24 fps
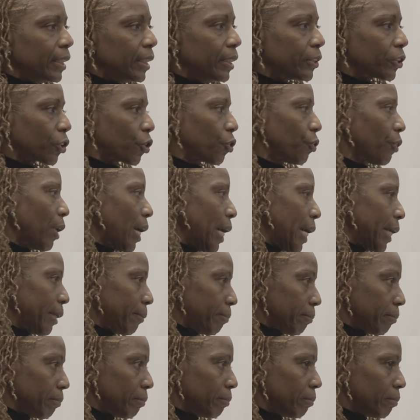is a crime.
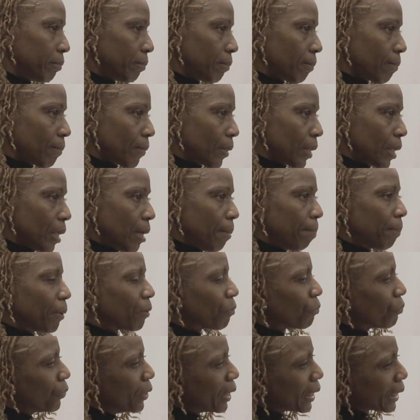
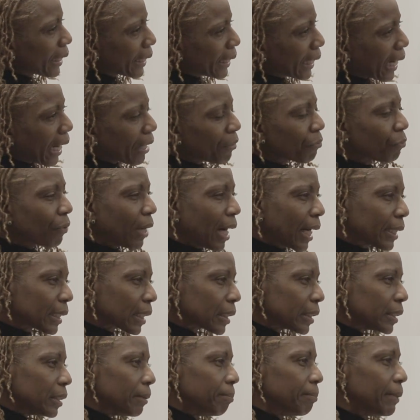But really,
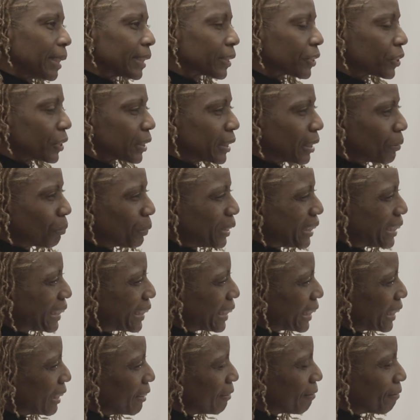ironically, the message that we
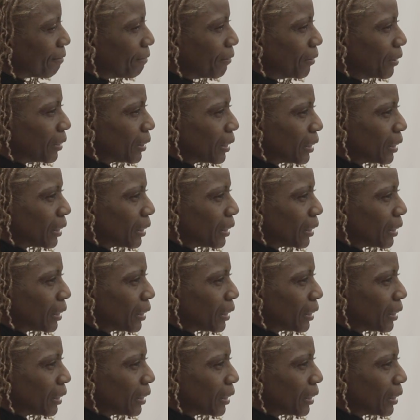give